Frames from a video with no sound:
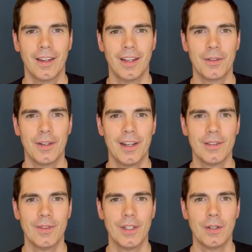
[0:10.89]
In today's
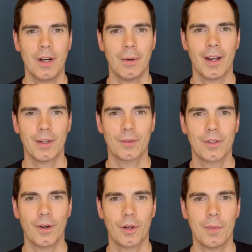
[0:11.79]
video I would like to
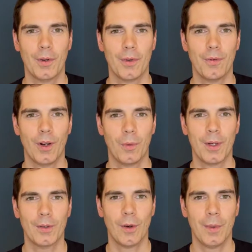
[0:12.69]
talk about the
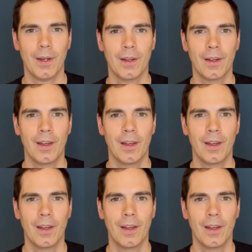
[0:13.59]
following topic,